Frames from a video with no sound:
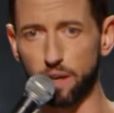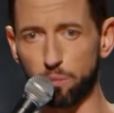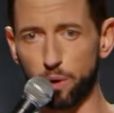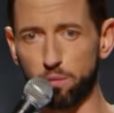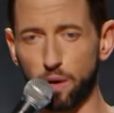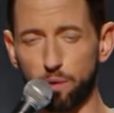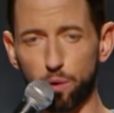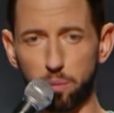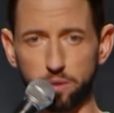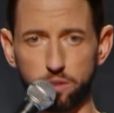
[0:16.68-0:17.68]
and I wrote
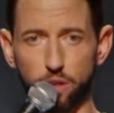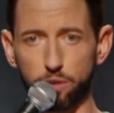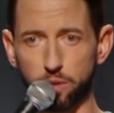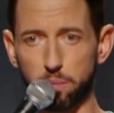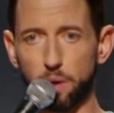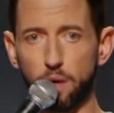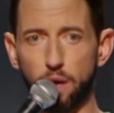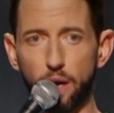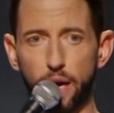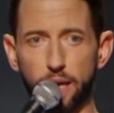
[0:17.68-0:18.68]
a bunch of jokes with him,
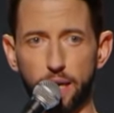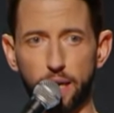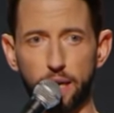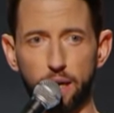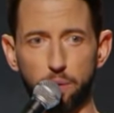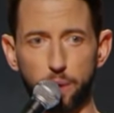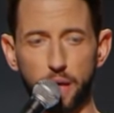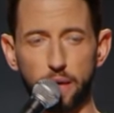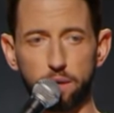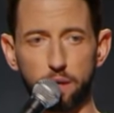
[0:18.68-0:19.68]
and I
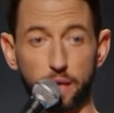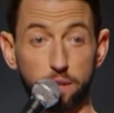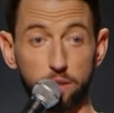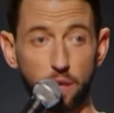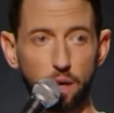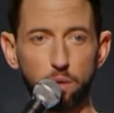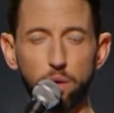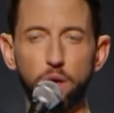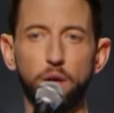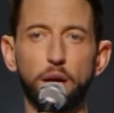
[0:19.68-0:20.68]
got to go.
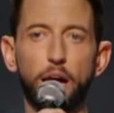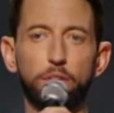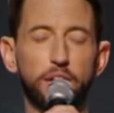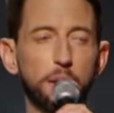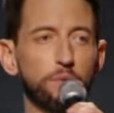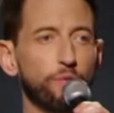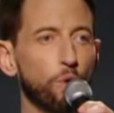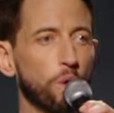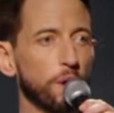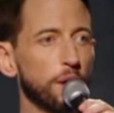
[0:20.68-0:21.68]
And the day
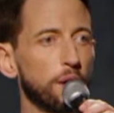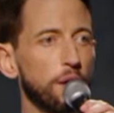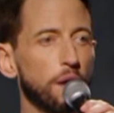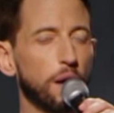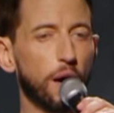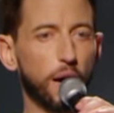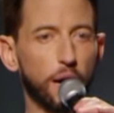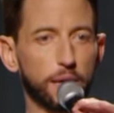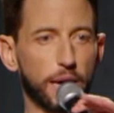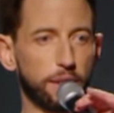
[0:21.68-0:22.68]
before,
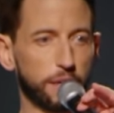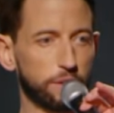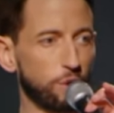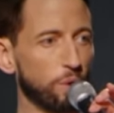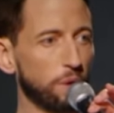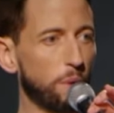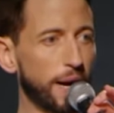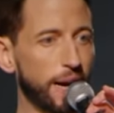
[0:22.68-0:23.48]
got like a tour of the White